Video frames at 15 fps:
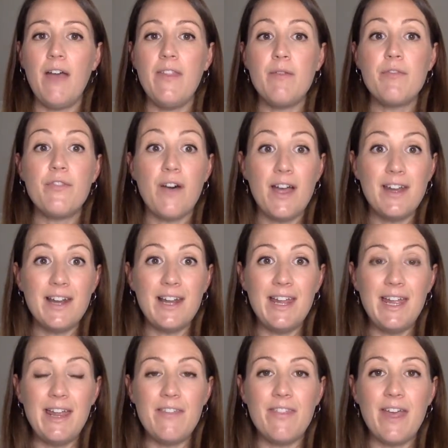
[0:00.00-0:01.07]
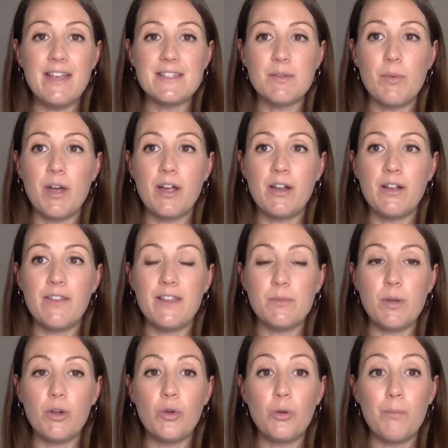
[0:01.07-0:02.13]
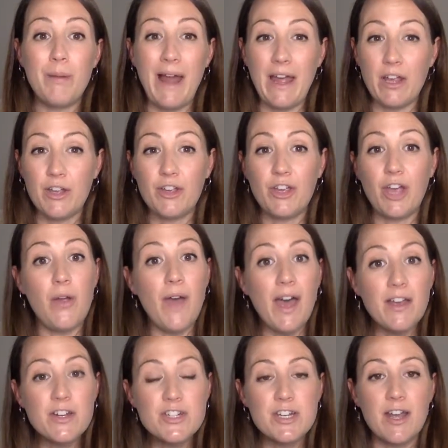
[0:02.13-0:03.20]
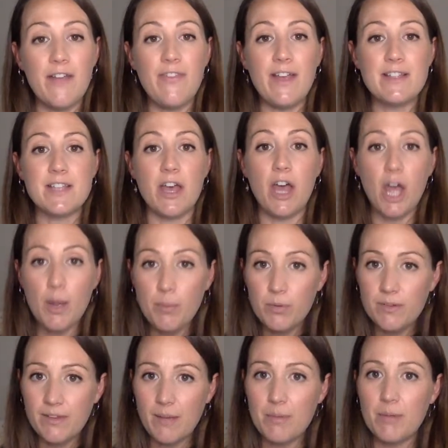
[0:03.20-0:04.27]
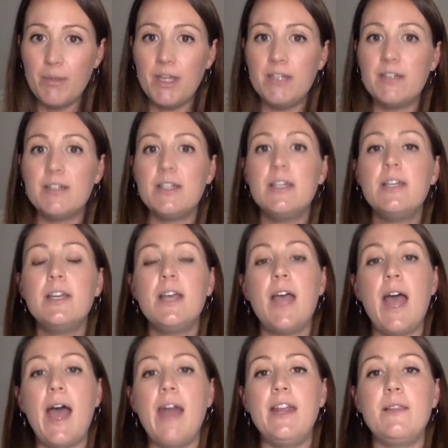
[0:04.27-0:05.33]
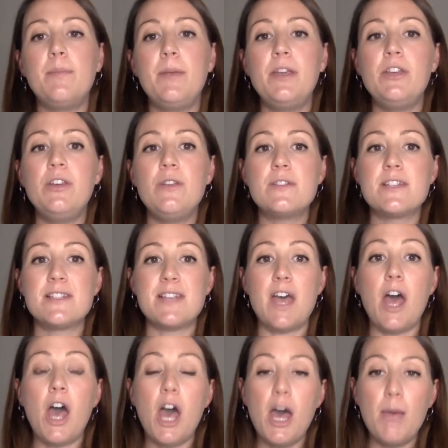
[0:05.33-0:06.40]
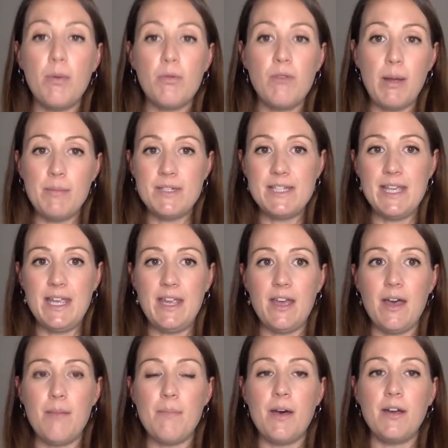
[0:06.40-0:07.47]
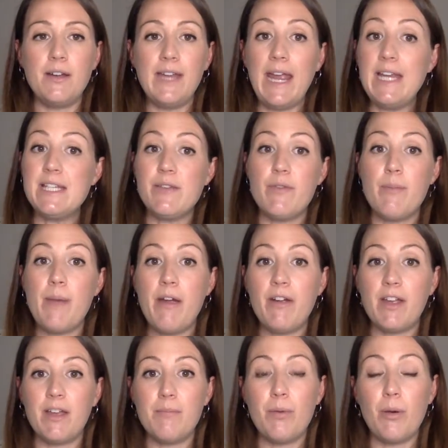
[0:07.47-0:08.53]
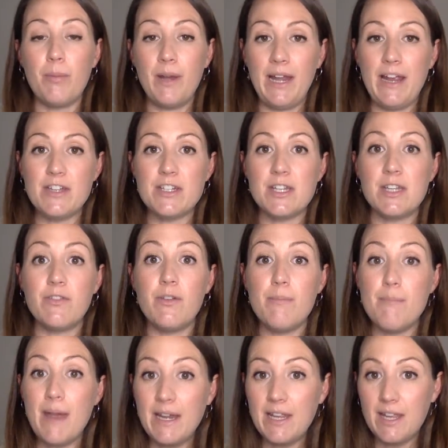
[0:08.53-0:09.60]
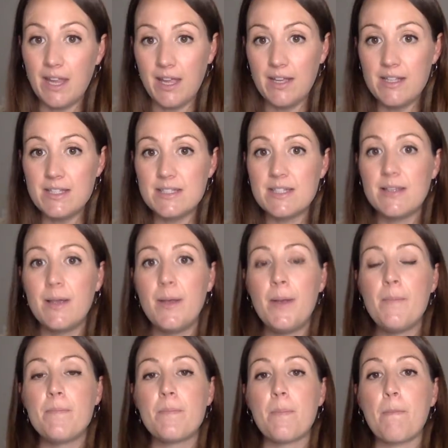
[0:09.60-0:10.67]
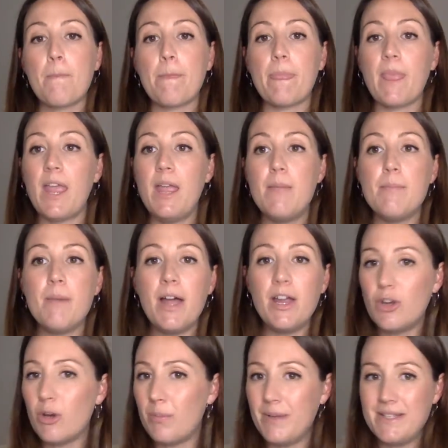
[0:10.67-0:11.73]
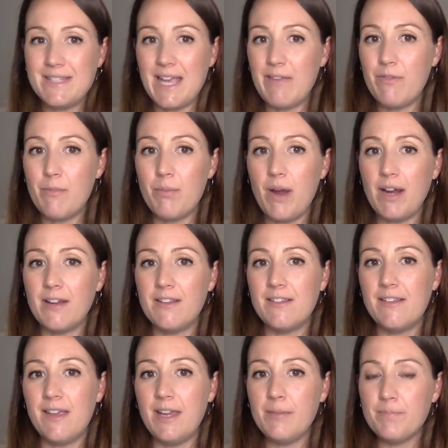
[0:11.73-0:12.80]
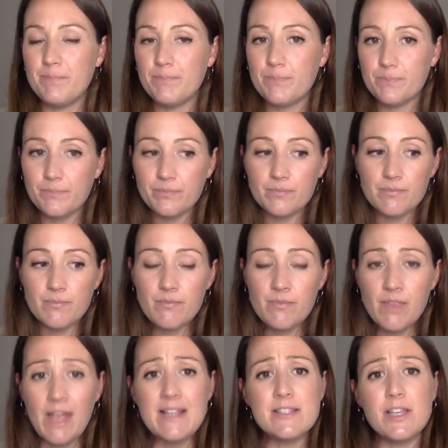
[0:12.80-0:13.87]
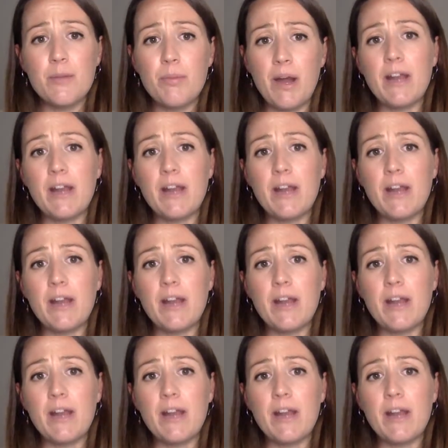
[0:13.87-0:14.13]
And then finally, there's a one there's one called black cohosh, and that's a herbal supplement, and it's been used as a herbal remedy among Native American populations for many years. It might not be safe in pregnancy, and so